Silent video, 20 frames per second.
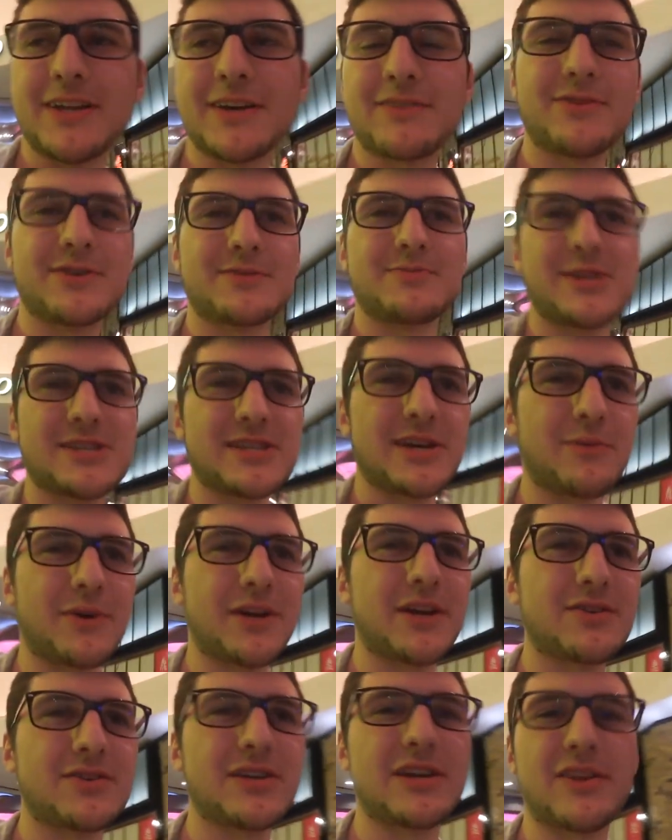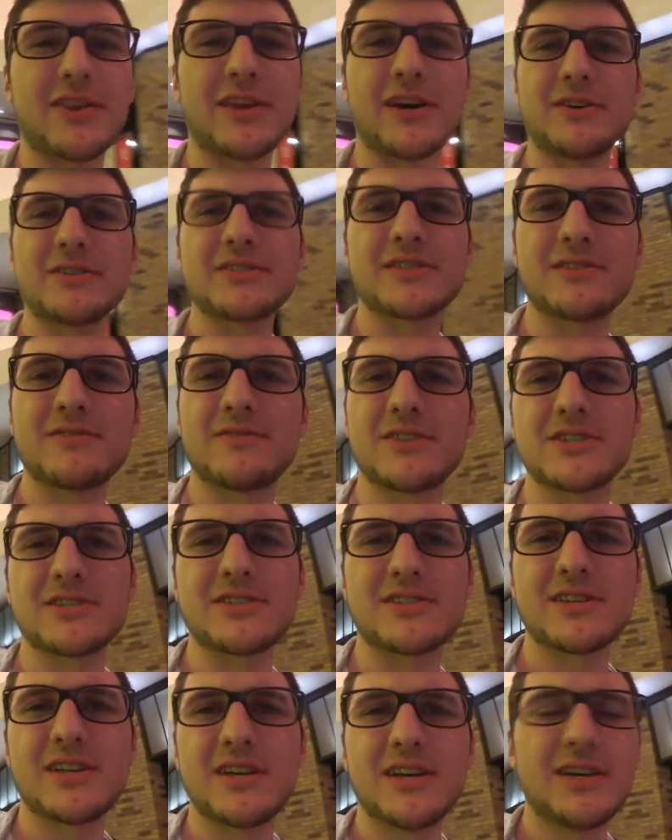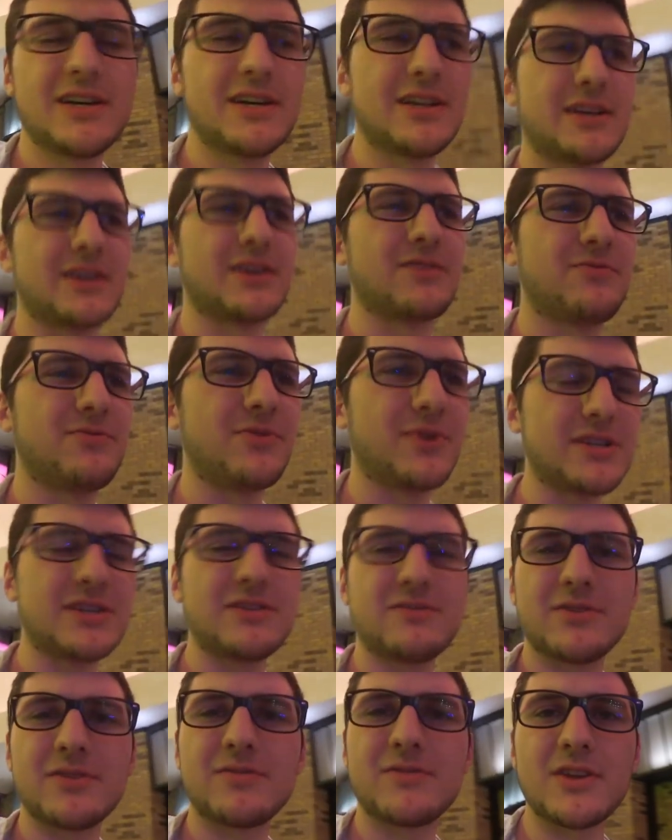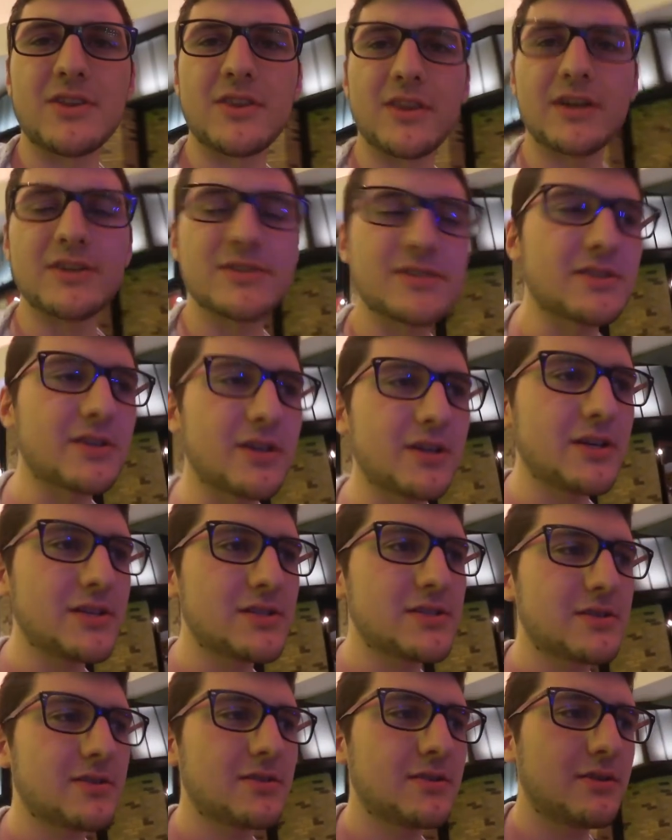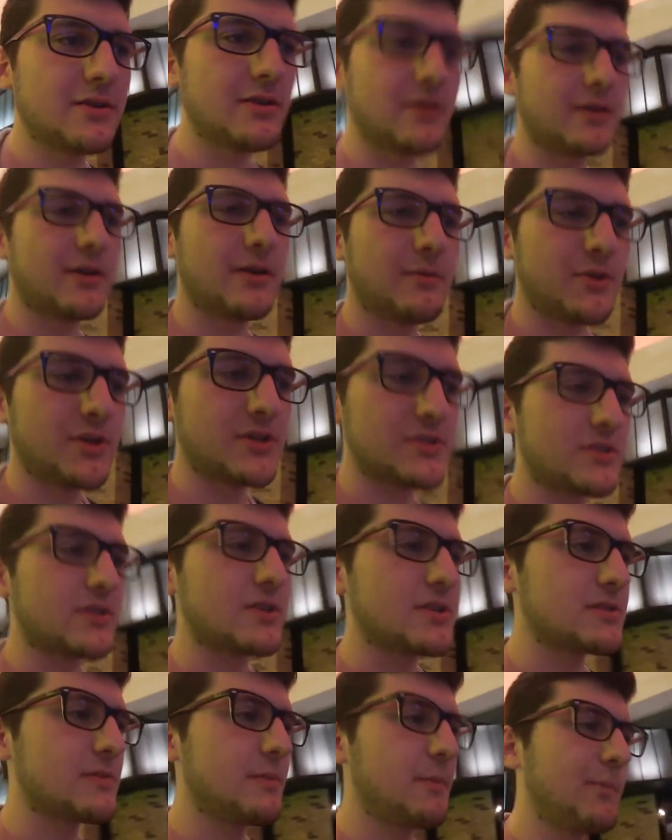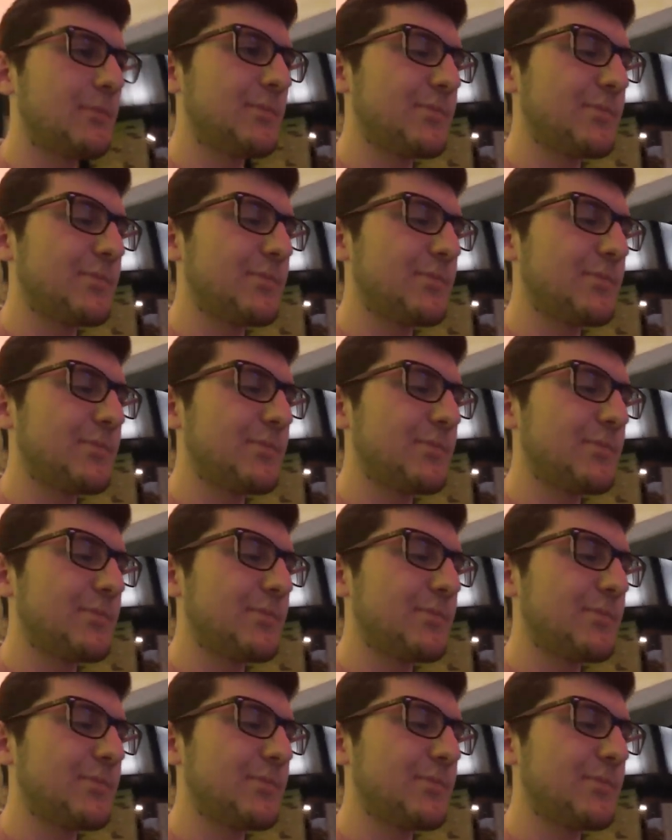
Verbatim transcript: Like first place like one hundred ten thousand, which is like fourteen, fifteen thousand dollars, um, U S dollars.